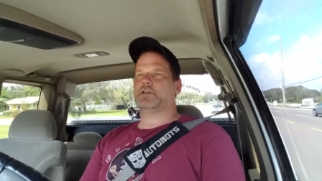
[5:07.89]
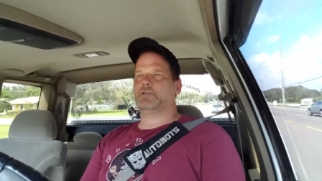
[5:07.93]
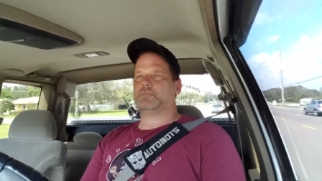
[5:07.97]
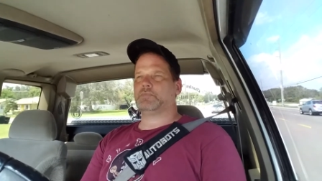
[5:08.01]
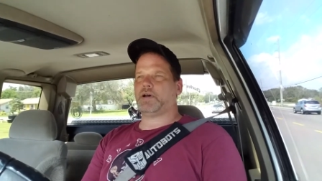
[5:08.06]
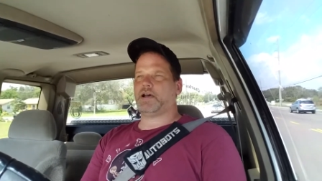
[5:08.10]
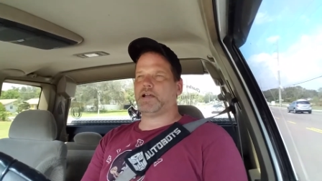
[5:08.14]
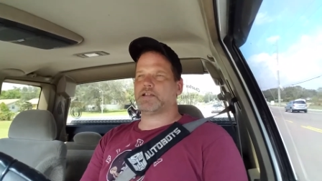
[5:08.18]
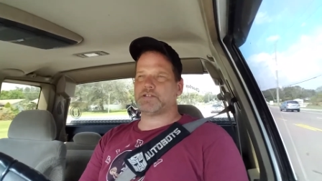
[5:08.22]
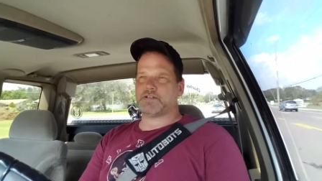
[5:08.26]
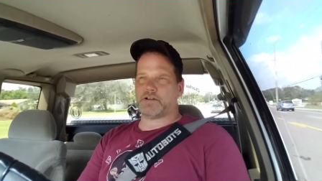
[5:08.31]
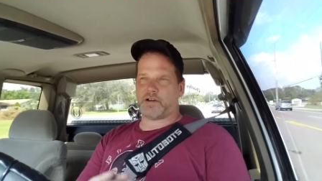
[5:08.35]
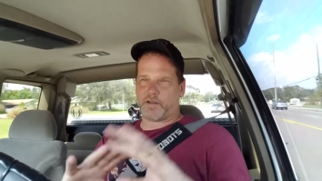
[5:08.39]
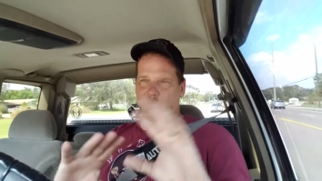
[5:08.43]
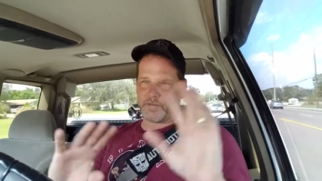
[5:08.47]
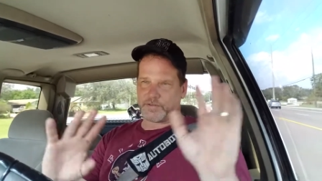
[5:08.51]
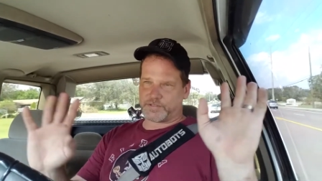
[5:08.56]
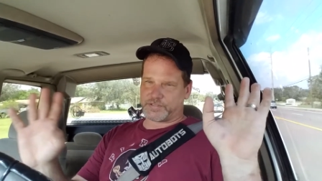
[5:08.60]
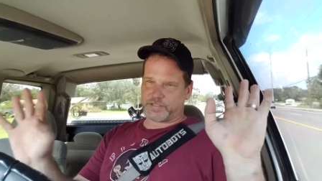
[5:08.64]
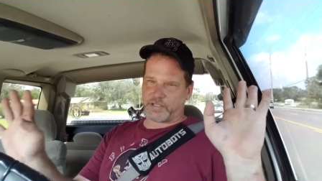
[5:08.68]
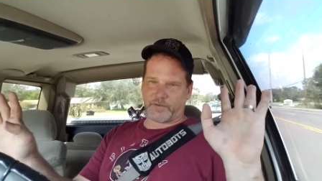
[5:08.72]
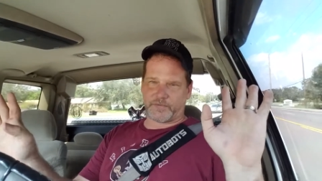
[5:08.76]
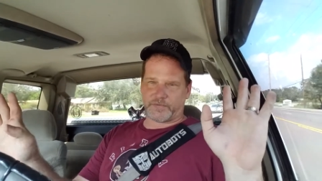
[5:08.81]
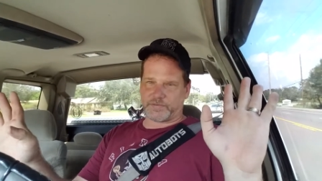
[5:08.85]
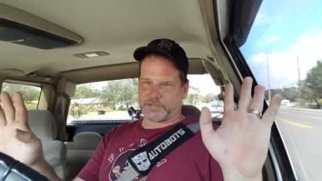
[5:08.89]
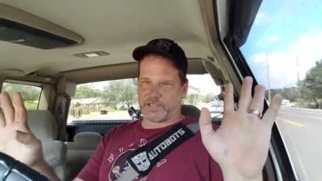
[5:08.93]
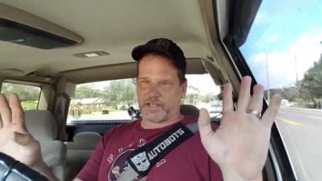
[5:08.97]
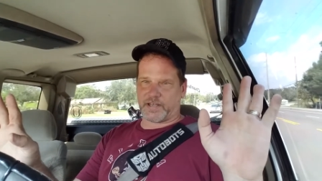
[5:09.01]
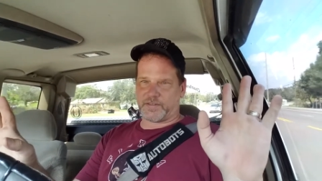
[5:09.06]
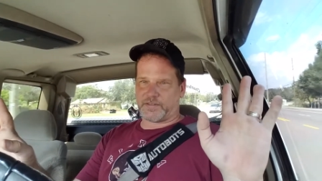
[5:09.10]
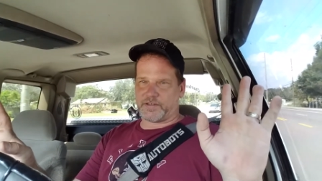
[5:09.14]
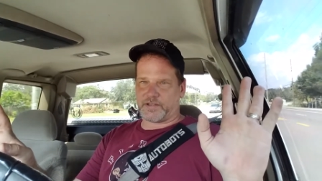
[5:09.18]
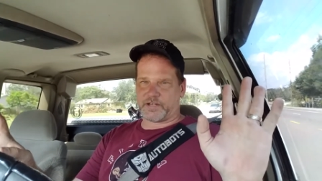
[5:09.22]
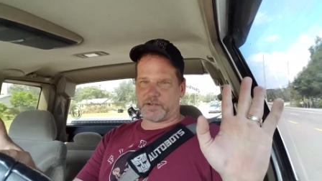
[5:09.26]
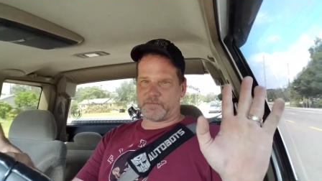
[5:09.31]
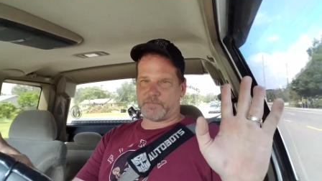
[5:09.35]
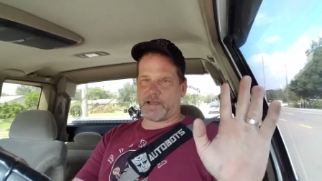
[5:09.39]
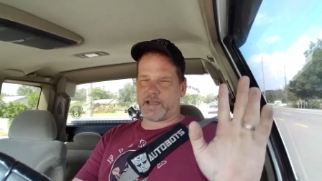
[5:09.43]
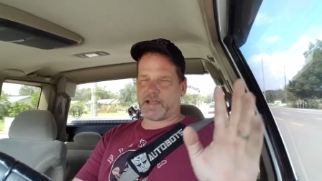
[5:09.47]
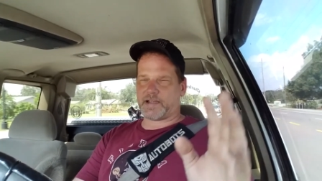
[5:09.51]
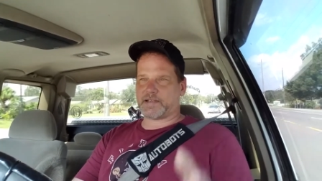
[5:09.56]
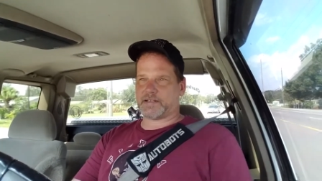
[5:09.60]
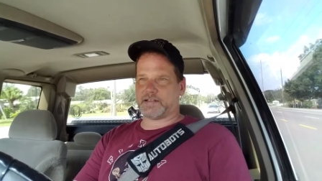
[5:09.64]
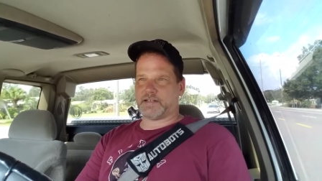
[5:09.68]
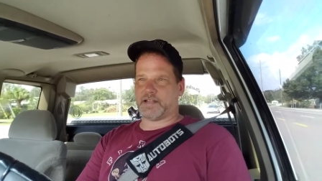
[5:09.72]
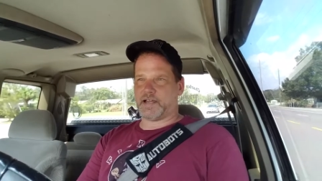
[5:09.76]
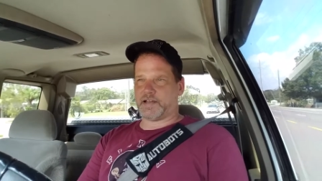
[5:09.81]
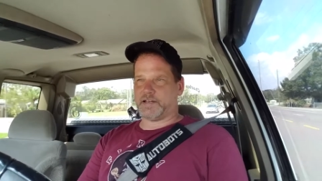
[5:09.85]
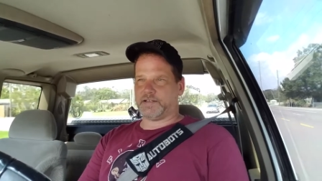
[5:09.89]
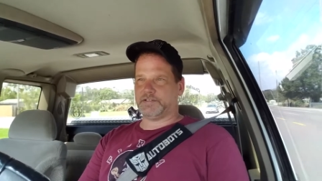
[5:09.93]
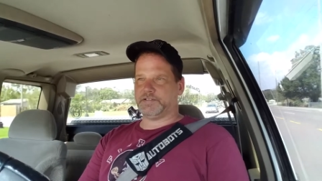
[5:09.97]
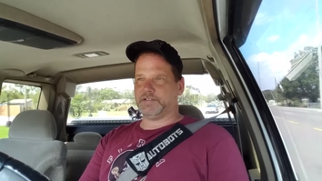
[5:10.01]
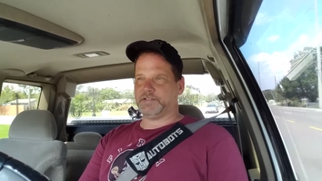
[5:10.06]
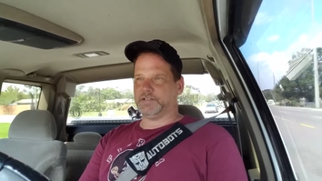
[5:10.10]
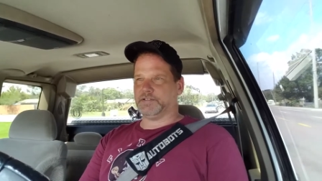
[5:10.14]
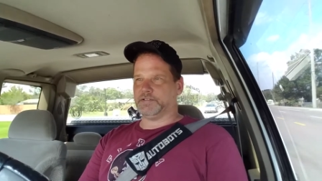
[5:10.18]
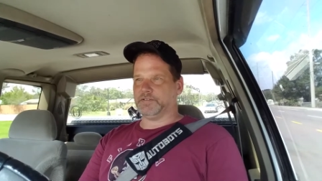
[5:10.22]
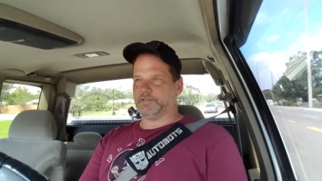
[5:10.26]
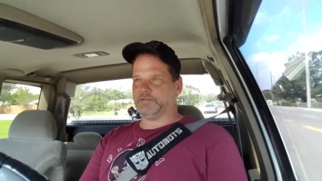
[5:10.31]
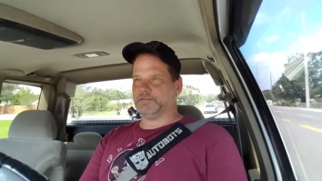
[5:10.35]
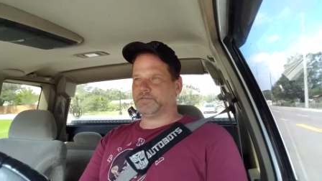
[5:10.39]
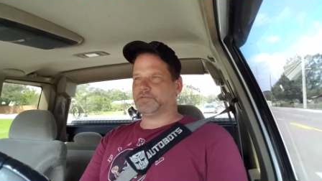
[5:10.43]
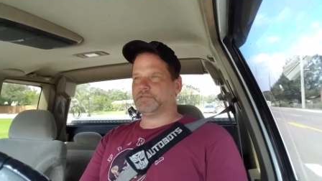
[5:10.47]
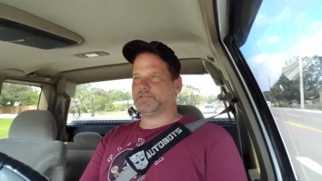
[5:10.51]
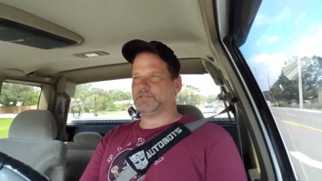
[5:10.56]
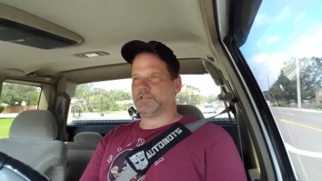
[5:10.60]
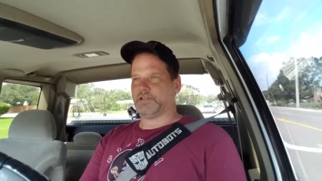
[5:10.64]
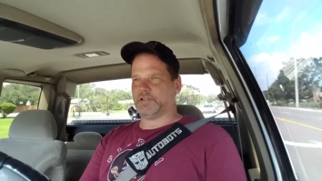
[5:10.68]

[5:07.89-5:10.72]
Mind you, all this stuff is not there back in 92.